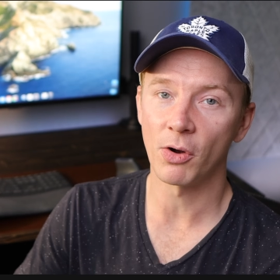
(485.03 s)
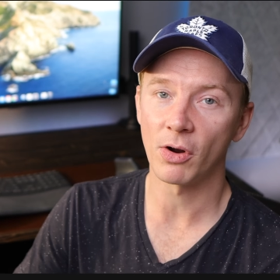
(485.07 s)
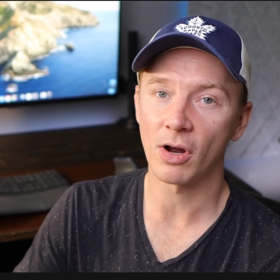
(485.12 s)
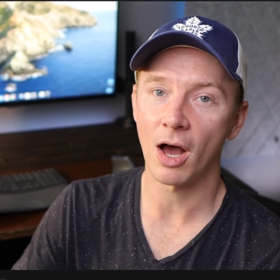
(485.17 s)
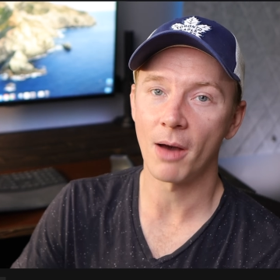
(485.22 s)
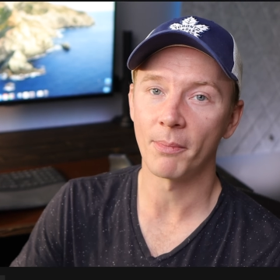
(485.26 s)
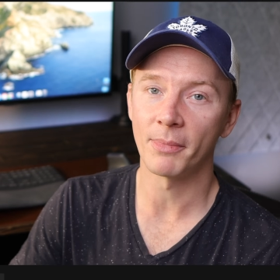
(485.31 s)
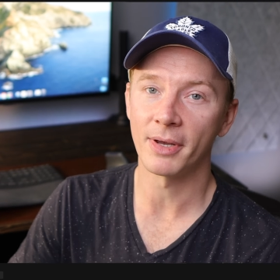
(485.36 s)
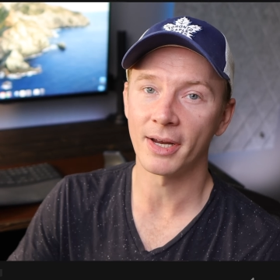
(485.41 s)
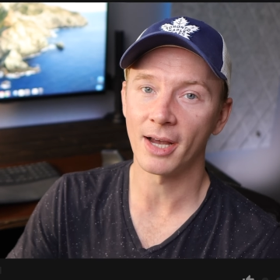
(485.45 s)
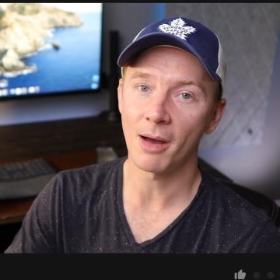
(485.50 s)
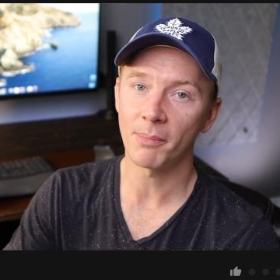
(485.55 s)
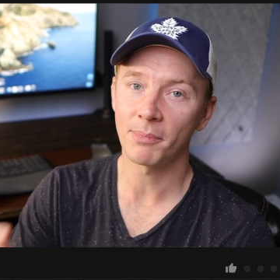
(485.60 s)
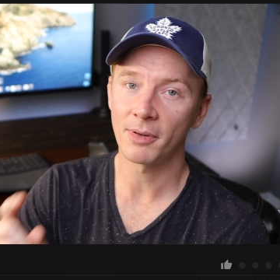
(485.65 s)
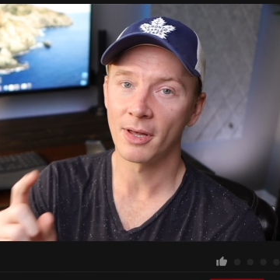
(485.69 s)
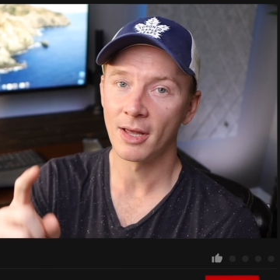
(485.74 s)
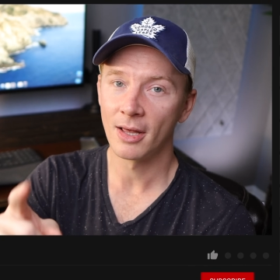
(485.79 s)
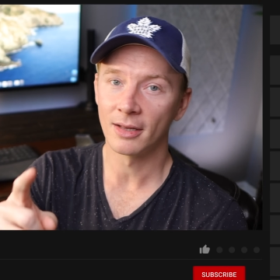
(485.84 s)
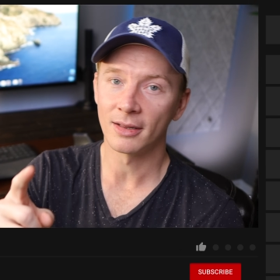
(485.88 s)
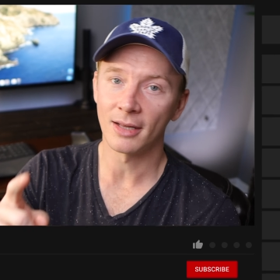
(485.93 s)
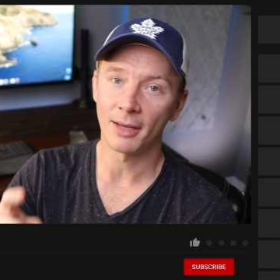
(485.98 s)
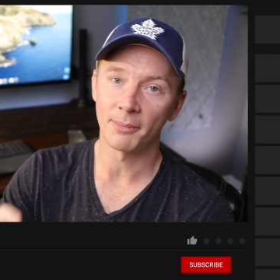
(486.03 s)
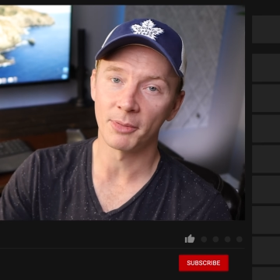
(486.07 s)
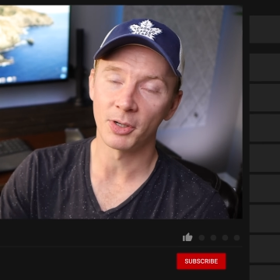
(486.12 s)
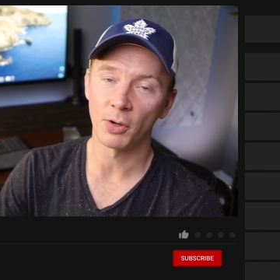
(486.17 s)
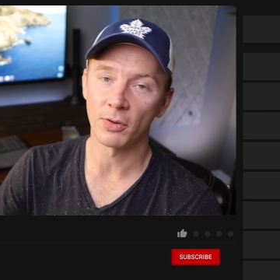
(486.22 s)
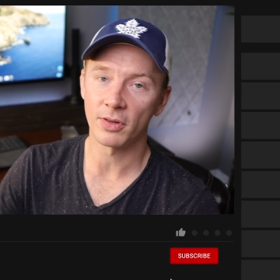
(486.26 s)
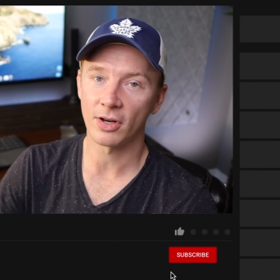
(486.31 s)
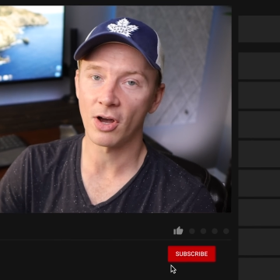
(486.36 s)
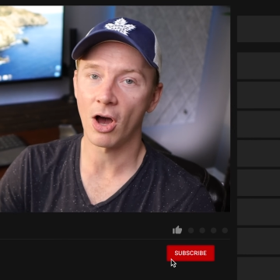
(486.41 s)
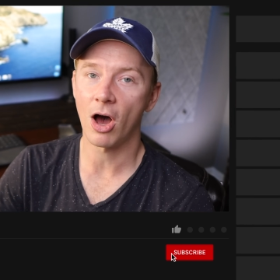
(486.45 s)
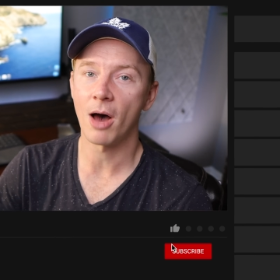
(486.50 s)
coming up. Let me know
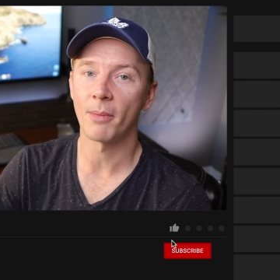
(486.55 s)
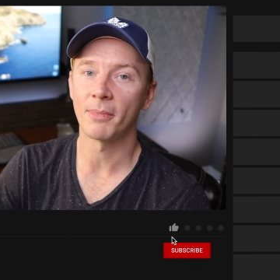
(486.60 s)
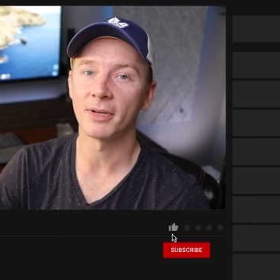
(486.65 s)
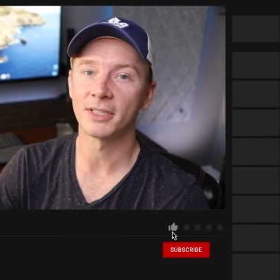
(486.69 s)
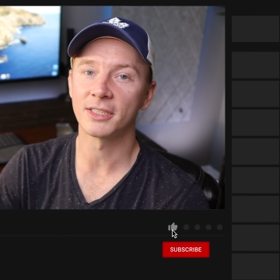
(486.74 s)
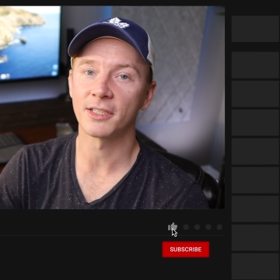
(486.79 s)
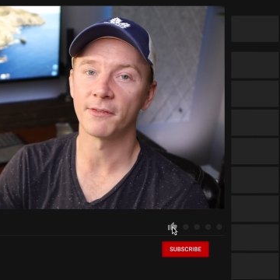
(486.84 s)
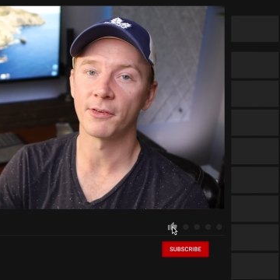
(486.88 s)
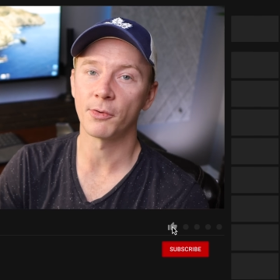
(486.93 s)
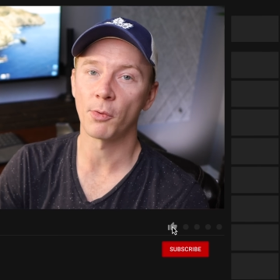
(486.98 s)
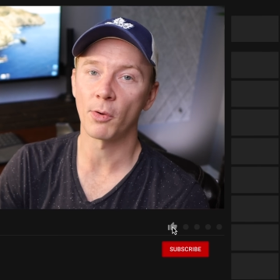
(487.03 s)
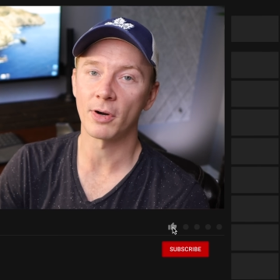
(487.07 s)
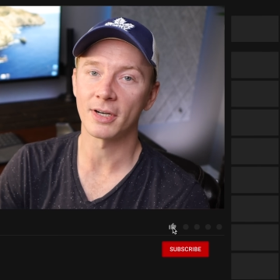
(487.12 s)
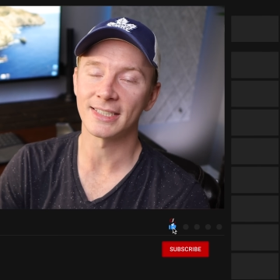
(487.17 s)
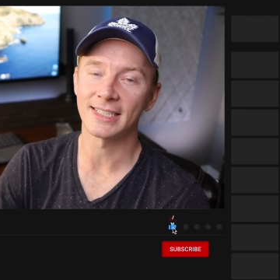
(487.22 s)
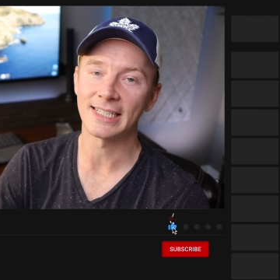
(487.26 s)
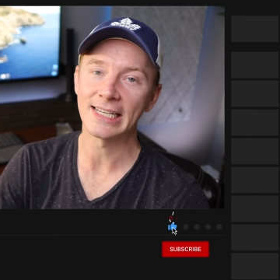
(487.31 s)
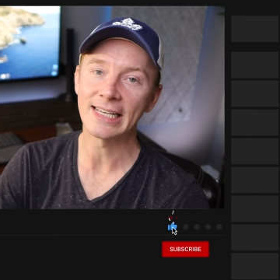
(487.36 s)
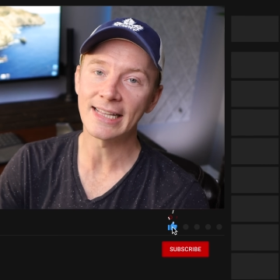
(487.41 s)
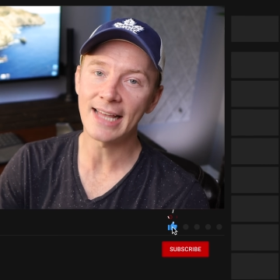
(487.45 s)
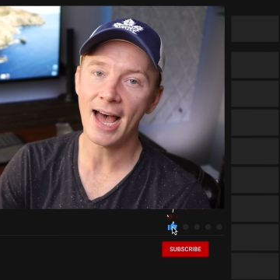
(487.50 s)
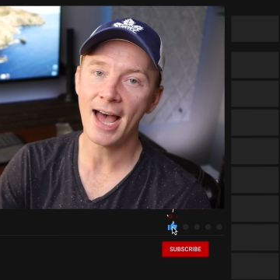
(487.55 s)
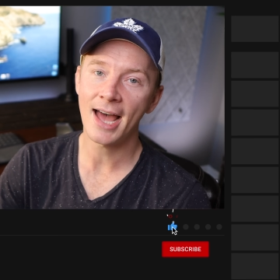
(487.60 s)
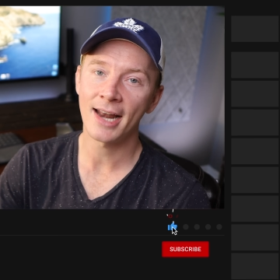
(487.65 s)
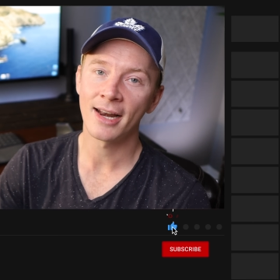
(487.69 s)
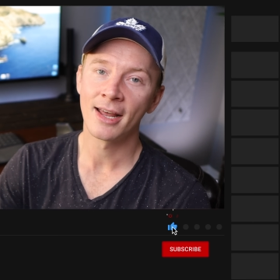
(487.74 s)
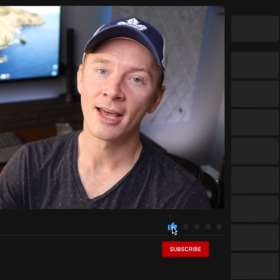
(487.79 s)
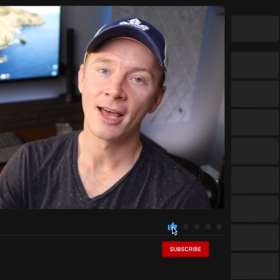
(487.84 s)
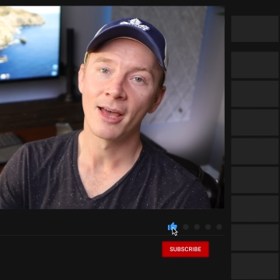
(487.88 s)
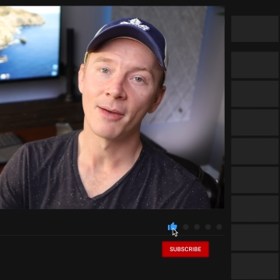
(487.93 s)
in the comments if you want to see that.